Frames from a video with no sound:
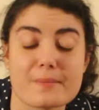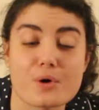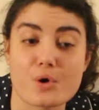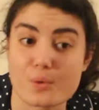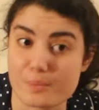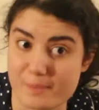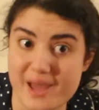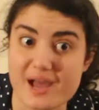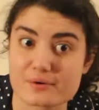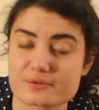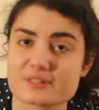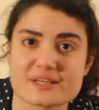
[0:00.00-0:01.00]
or
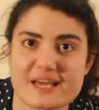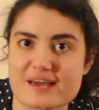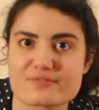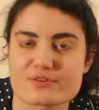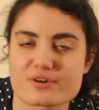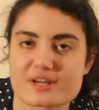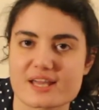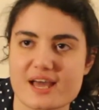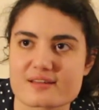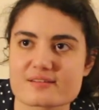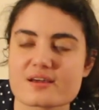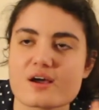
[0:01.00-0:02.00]
mound ever
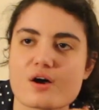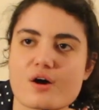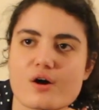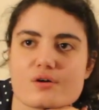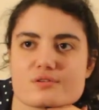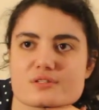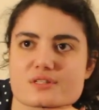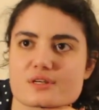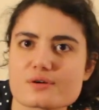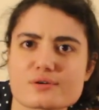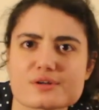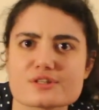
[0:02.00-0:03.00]
again.
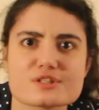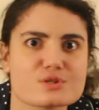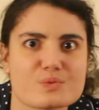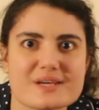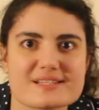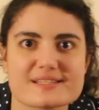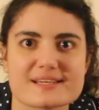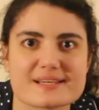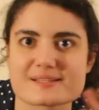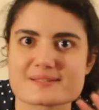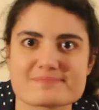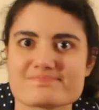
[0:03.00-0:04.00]
Also,
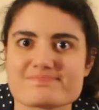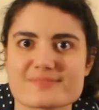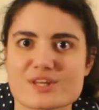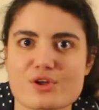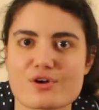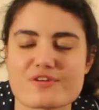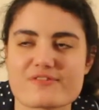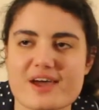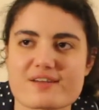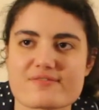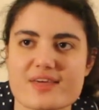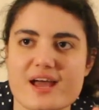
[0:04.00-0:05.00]
sweetings, not a
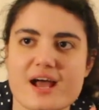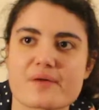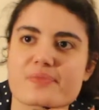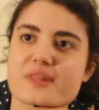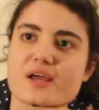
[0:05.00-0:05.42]
fan of that.